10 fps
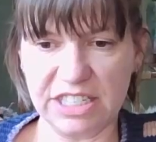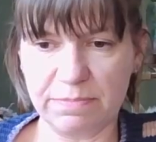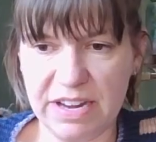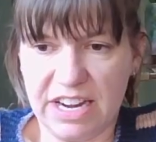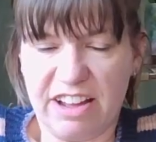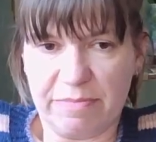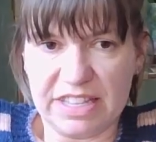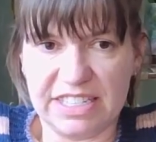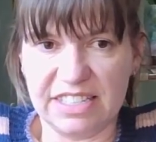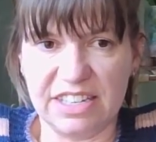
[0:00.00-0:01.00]
big enough, but
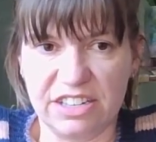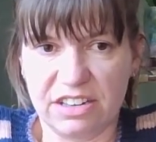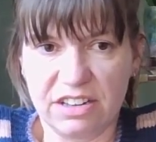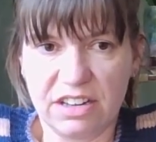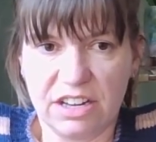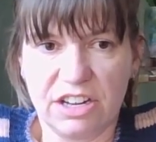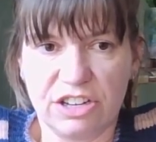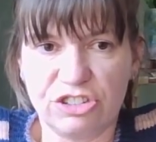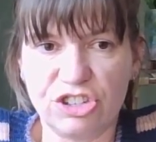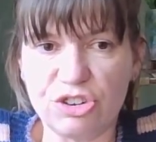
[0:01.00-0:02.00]
this isn't
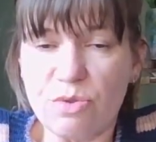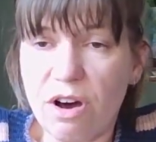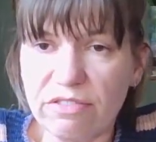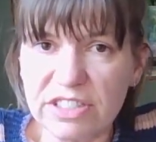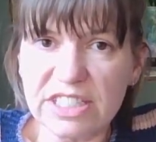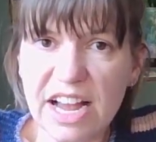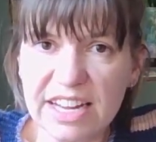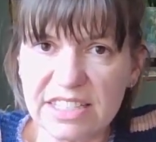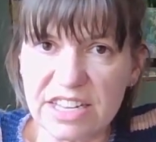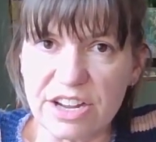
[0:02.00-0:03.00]
too
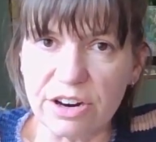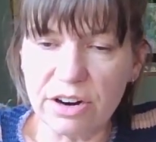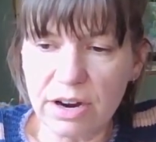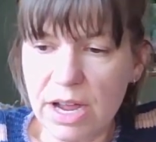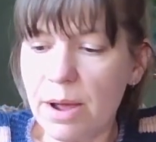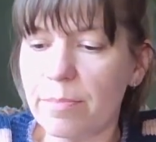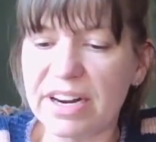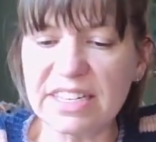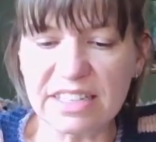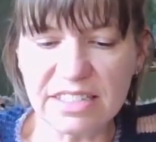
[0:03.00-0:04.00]
oversized here. But
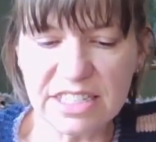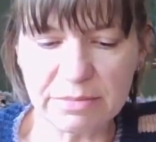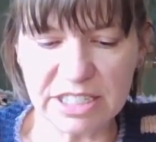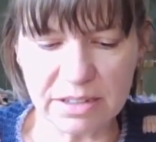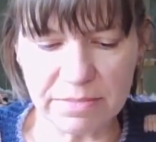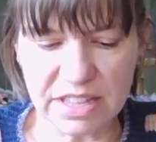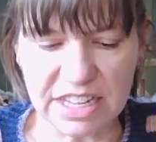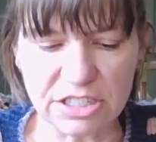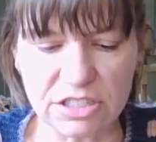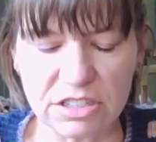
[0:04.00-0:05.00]
it does need to be something
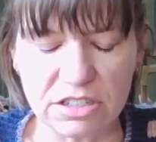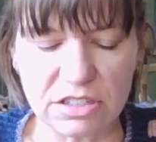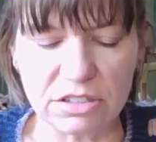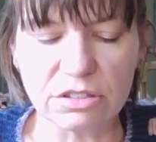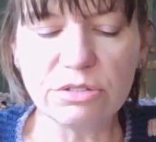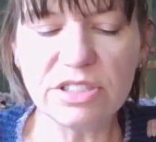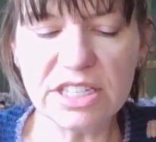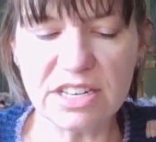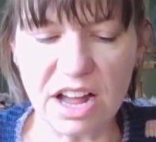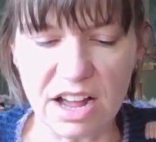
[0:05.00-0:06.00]
that's loose
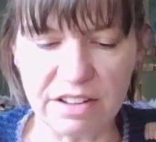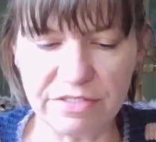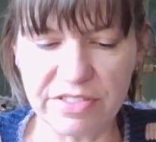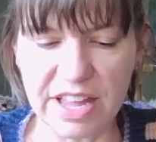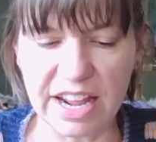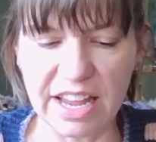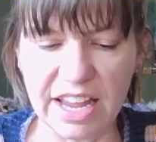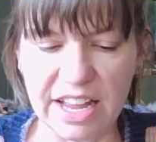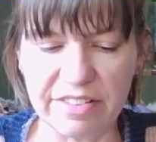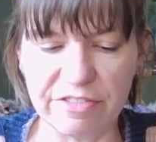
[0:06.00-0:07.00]
enough that
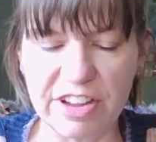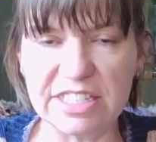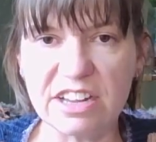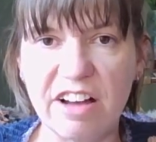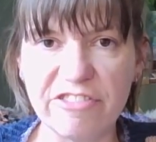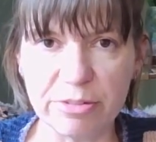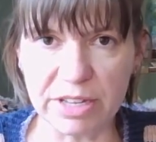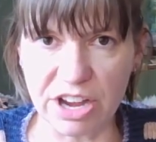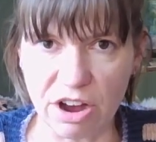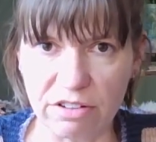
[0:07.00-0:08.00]
it fits
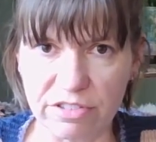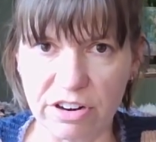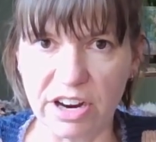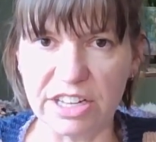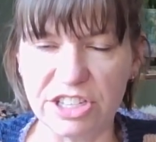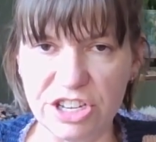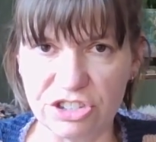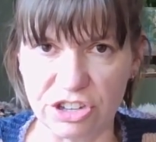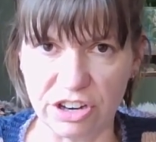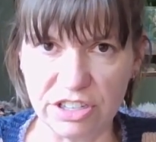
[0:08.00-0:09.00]
comfortably over a
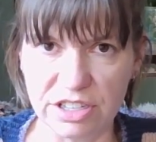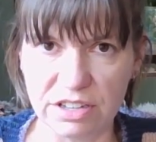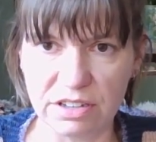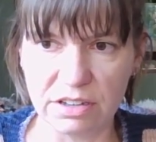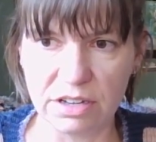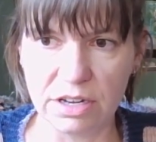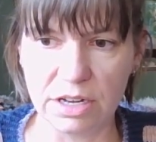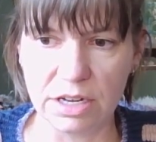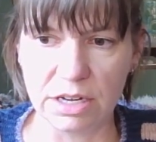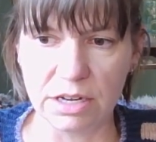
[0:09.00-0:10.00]
t-shirt,
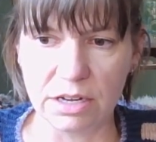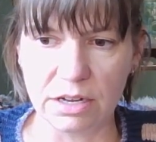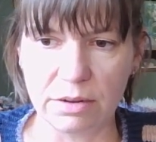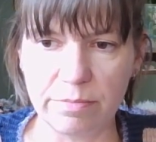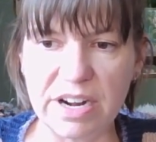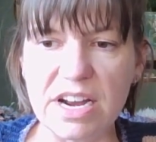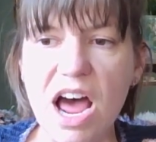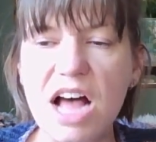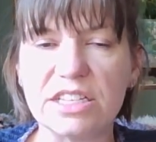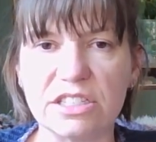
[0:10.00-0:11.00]
but
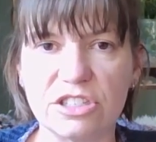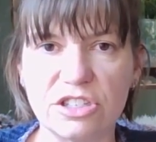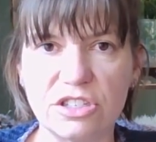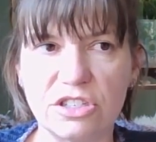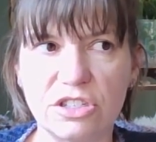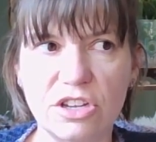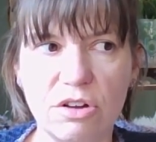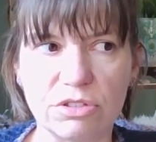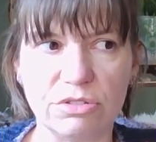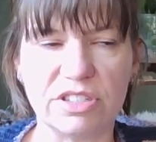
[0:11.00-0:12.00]
not so
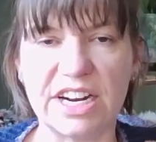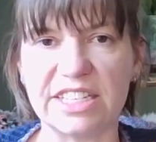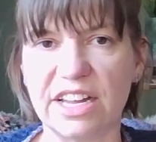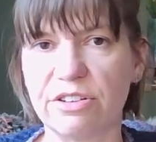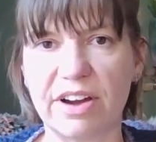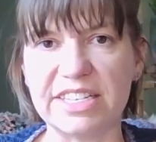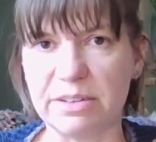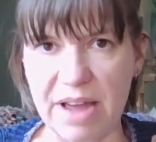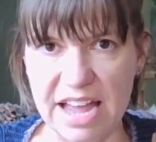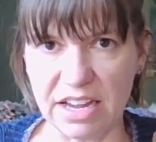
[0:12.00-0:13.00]
loose that it's like crazy
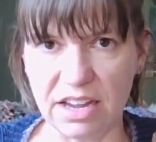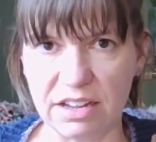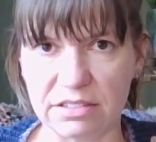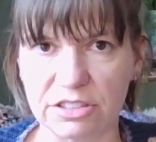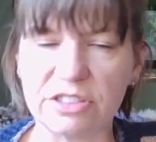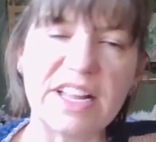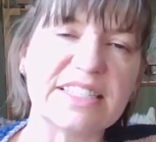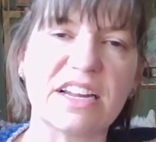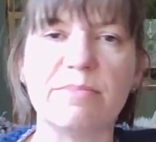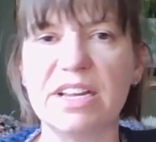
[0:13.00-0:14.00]
baggy. So that's
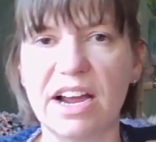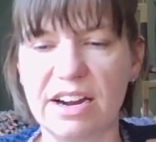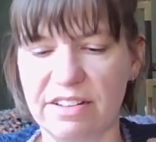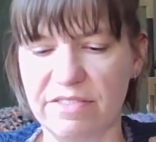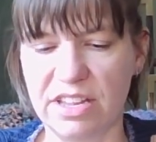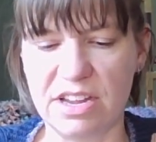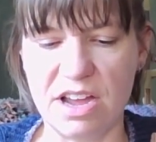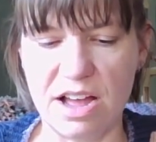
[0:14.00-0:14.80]
going to be kind of the